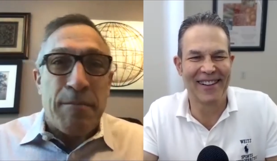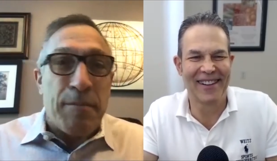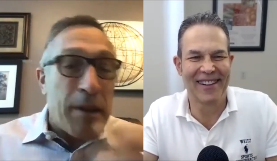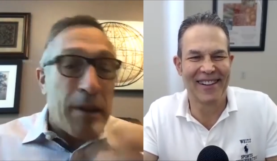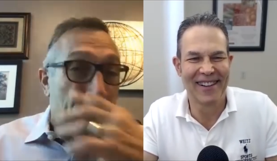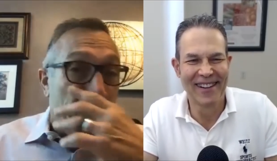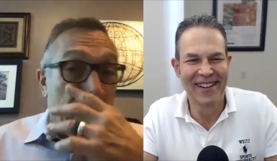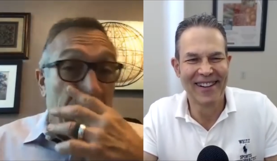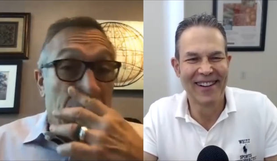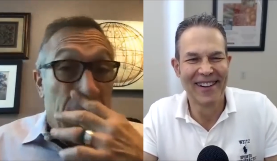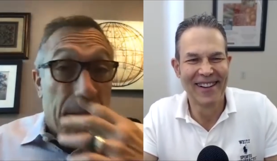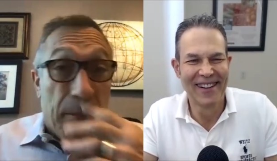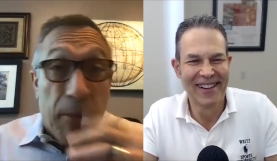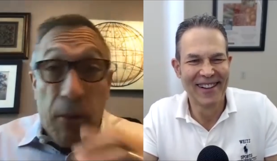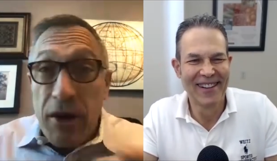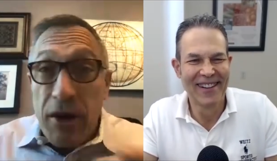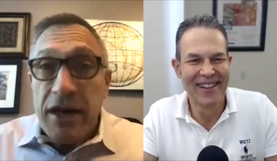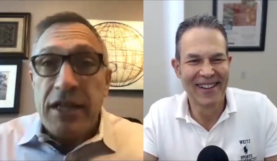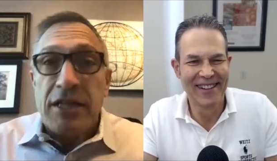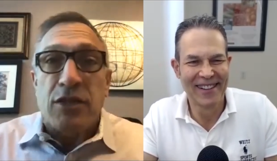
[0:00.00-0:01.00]
Speaker 1: But, but my
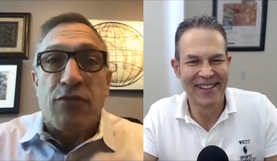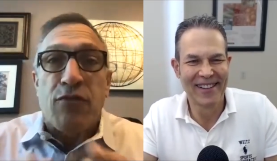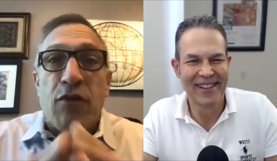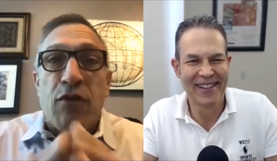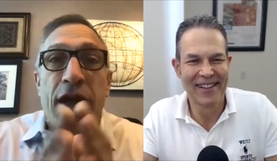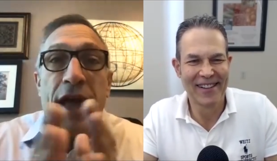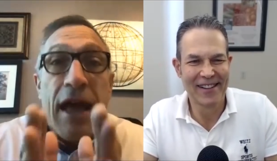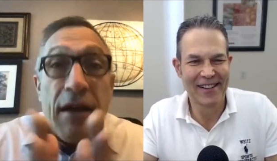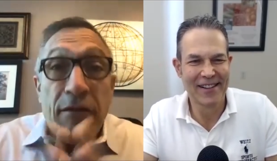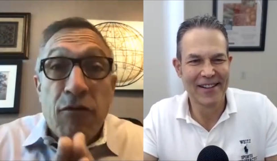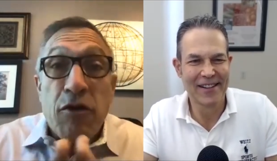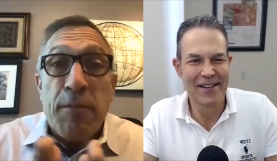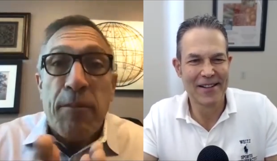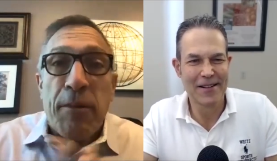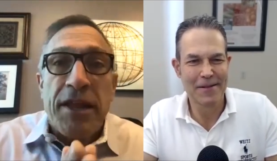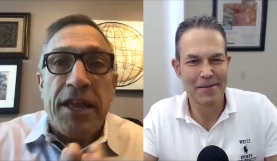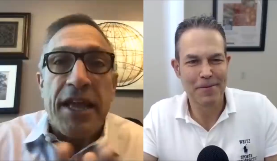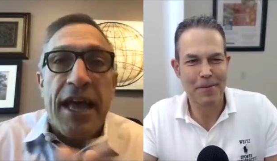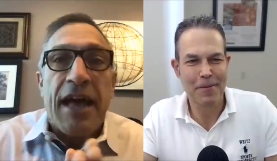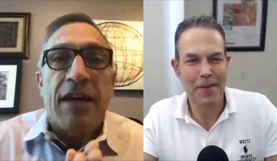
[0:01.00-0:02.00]
point is for
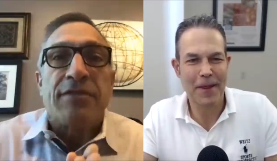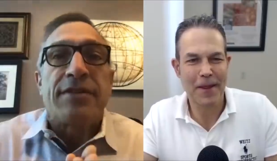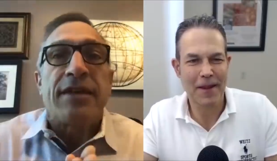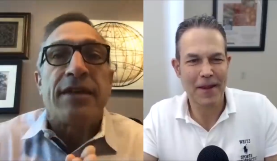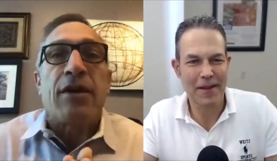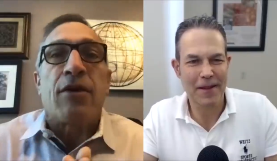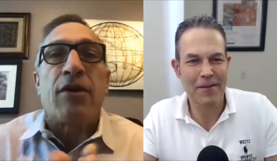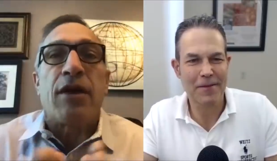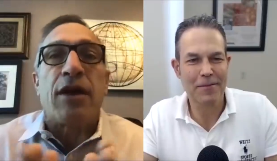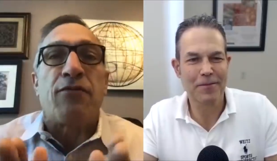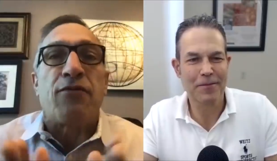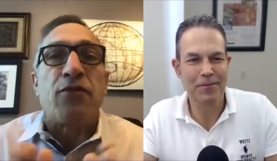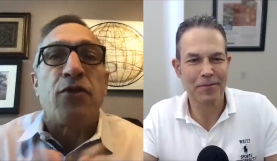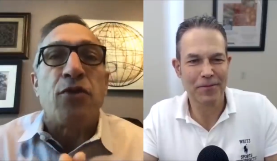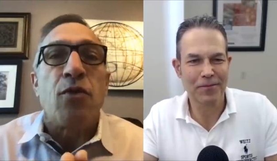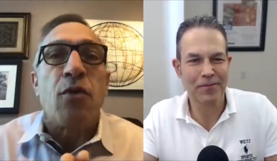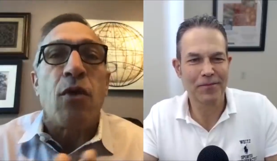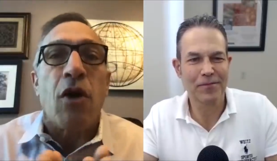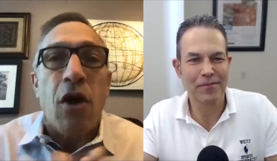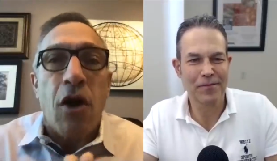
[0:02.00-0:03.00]
everybody out there, if
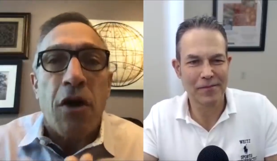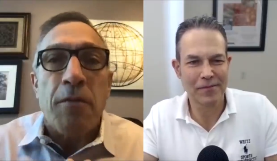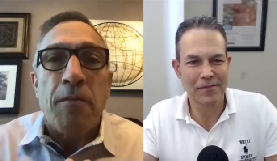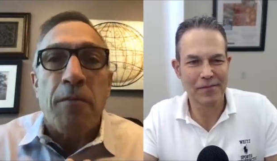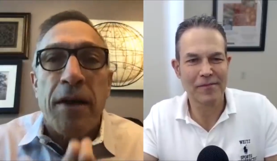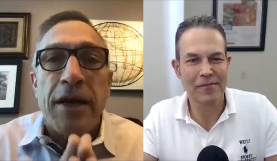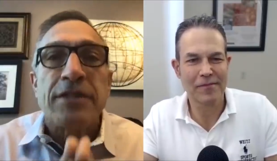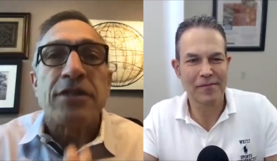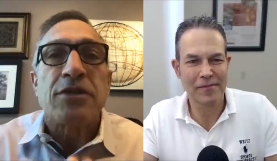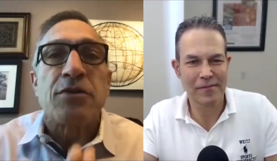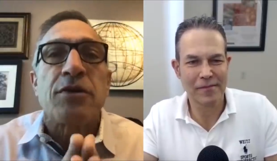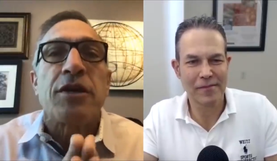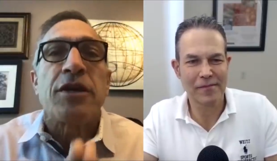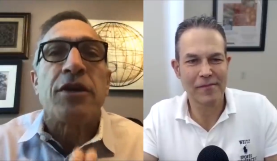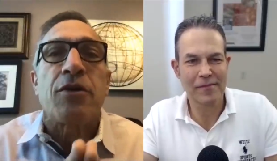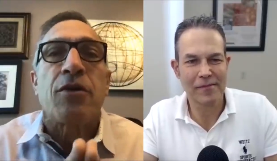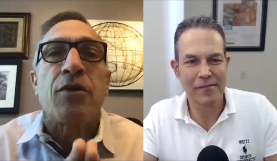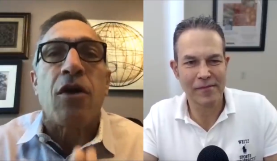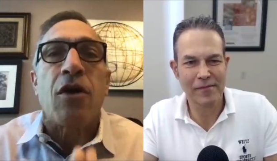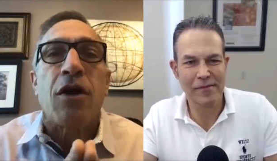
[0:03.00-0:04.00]
you are measuring
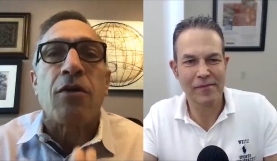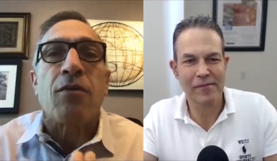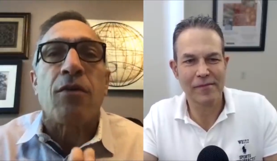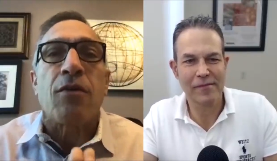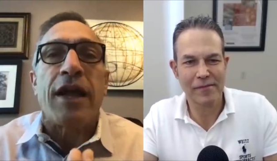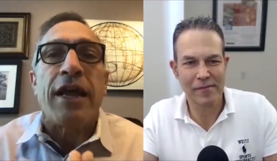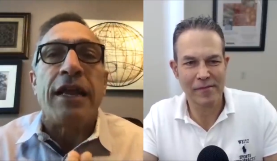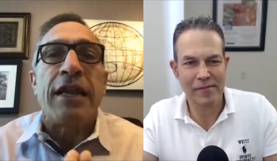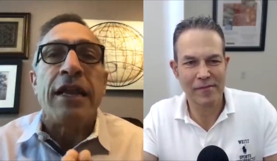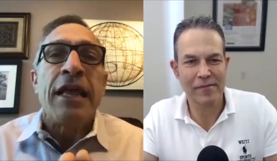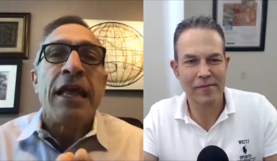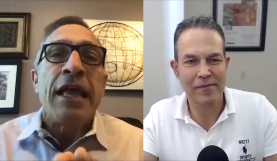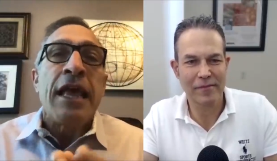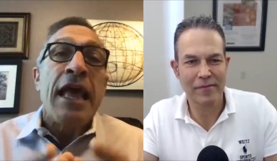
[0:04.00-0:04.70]
your heart rate